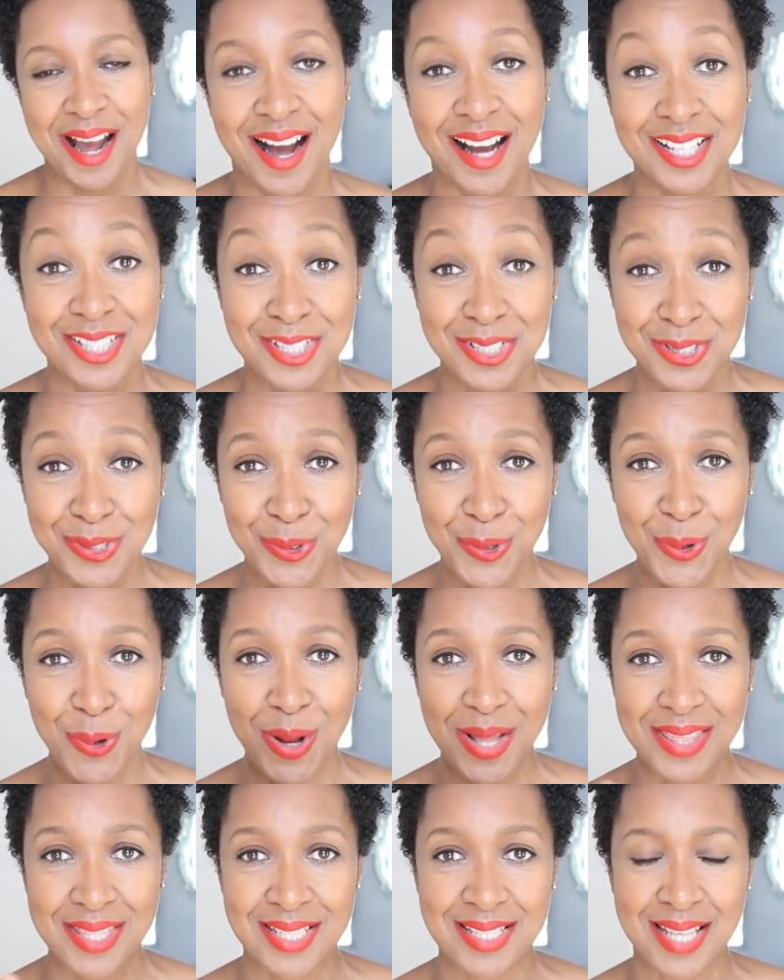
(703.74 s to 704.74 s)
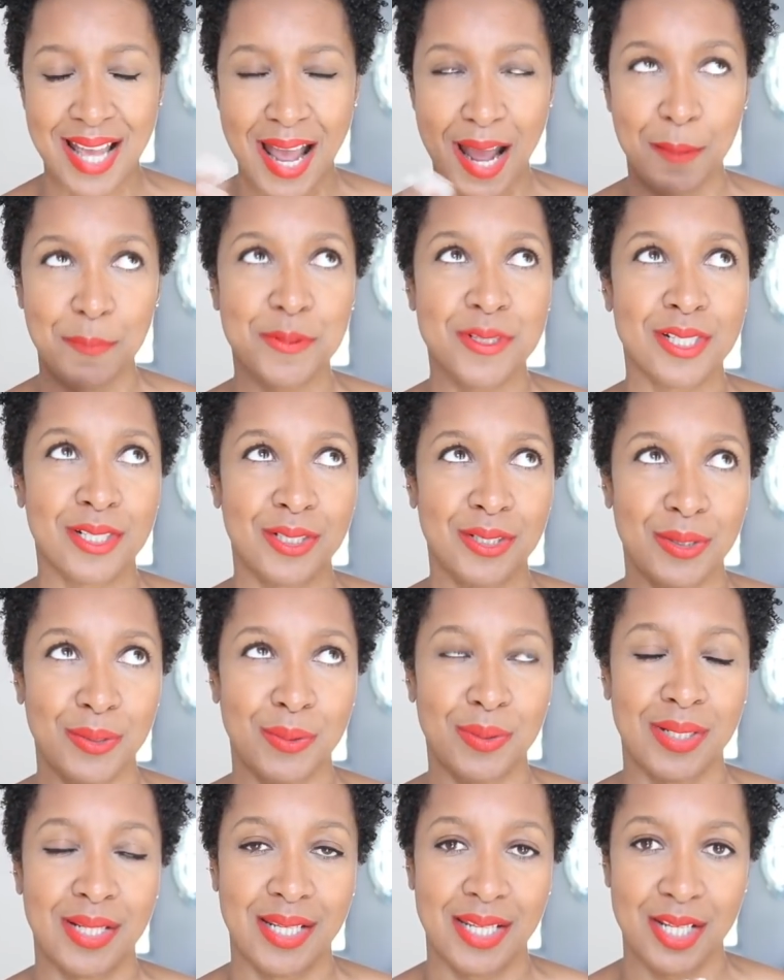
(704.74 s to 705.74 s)
I saw this
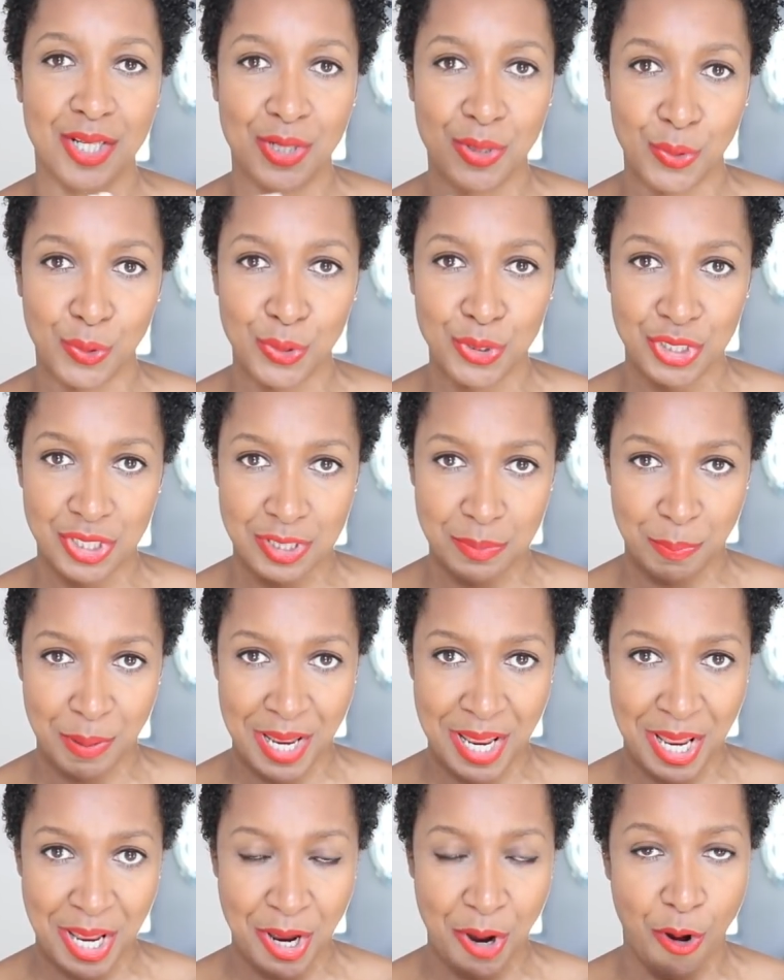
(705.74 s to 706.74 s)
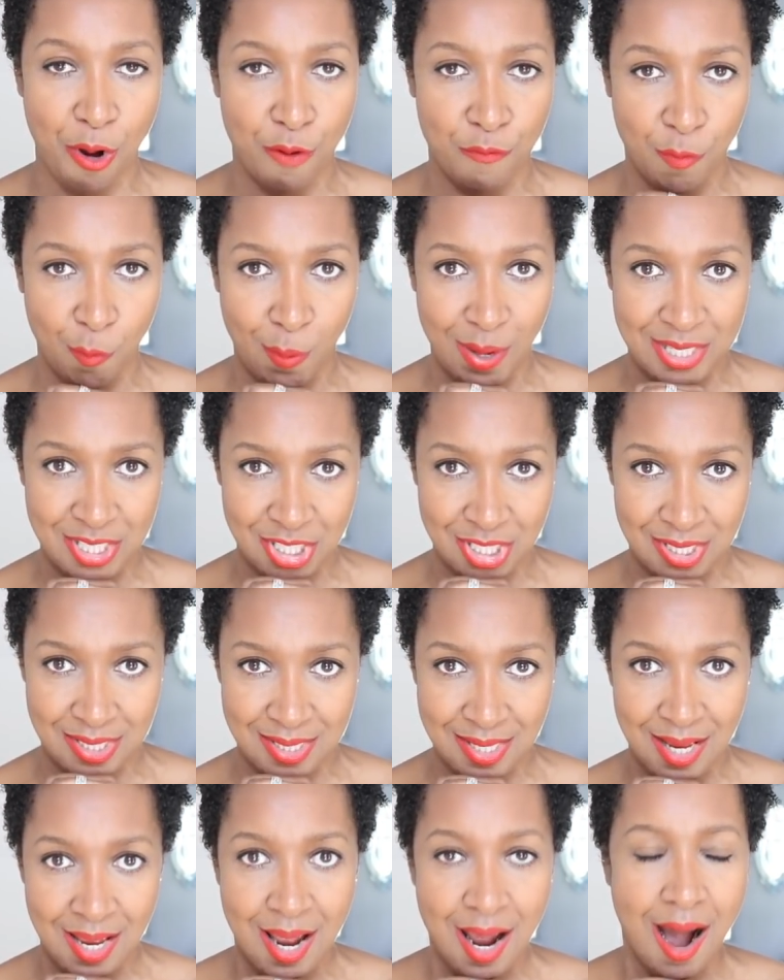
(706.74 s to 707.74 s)
absolutely gorgeous pair of wedges.